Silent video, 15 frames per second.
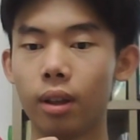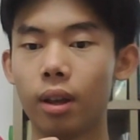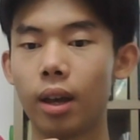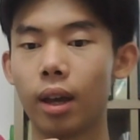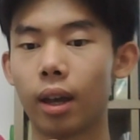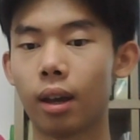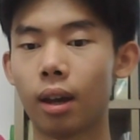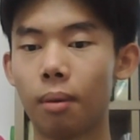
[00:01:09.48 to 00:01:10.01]

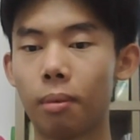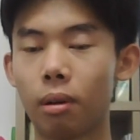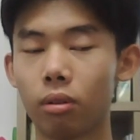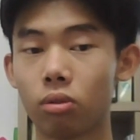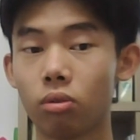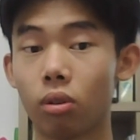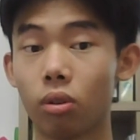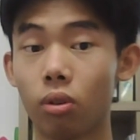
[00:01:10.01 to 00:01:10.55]
and come out
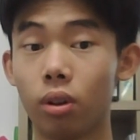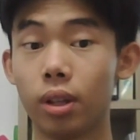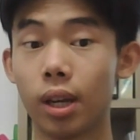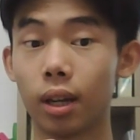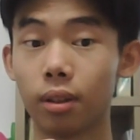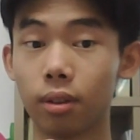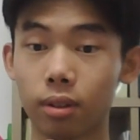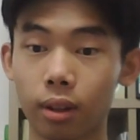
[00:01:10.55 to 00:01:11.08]
stronger on the
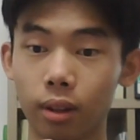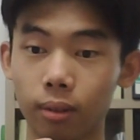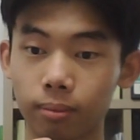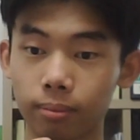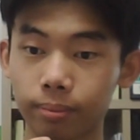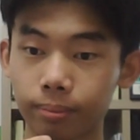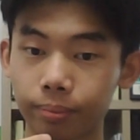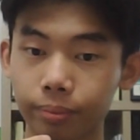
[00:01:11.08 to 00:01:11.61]
other side.
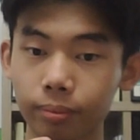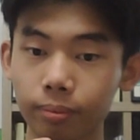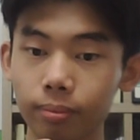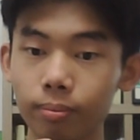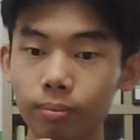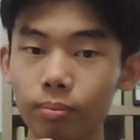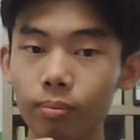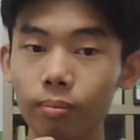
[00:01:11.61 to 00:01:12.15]

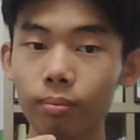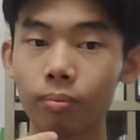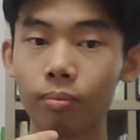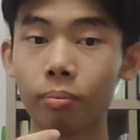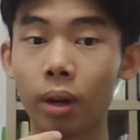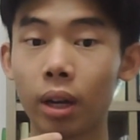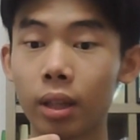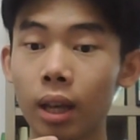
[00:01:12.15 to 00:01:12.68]

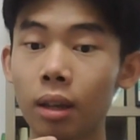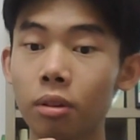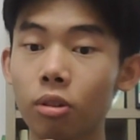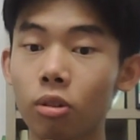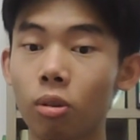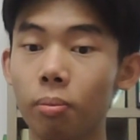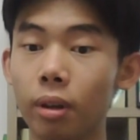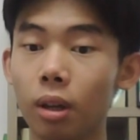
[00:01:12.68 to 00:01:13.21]
By then, you
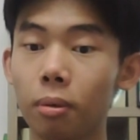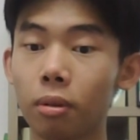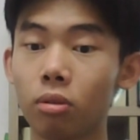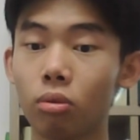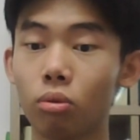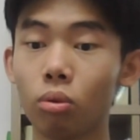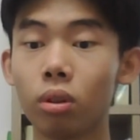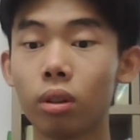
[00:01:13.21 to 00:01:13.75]
could be able to
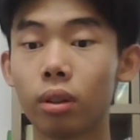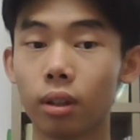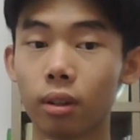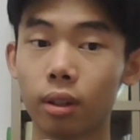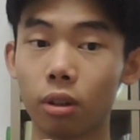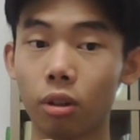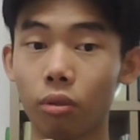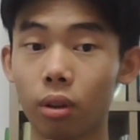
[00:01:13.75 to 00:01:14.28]
do the things
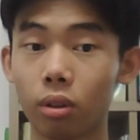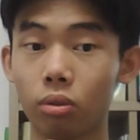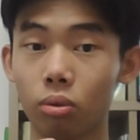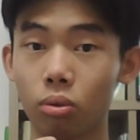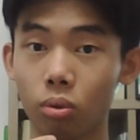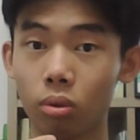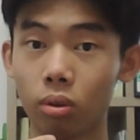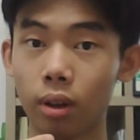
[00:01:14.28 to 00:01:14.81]
that you want to
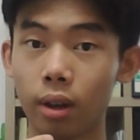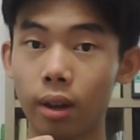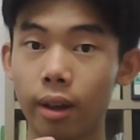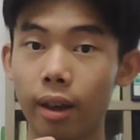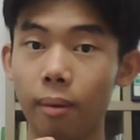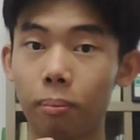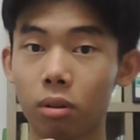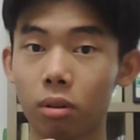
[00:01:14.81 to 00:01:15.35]

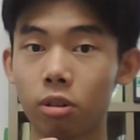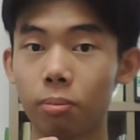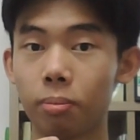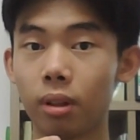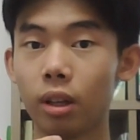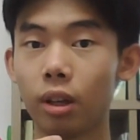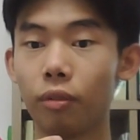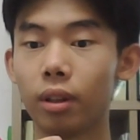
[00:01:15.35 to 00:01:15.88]
do,
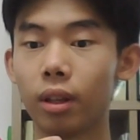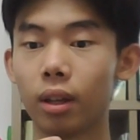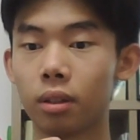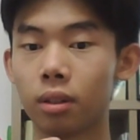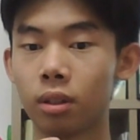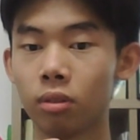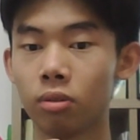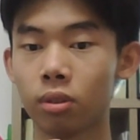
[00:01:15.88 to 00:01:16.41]
possibly even
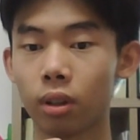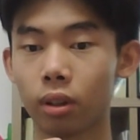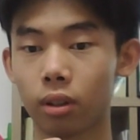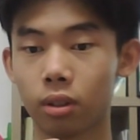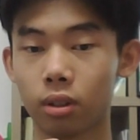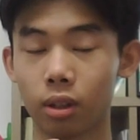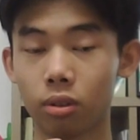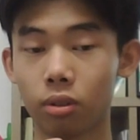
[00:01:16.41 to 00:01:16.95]
achieve
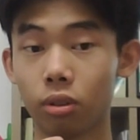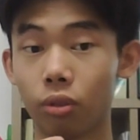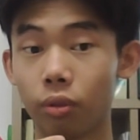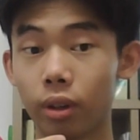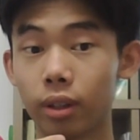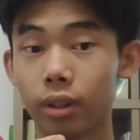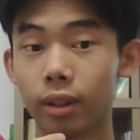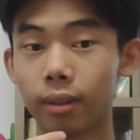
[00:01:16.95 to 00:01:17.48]
success on the
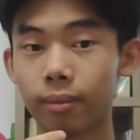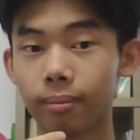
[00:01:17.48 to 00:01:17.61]
way there.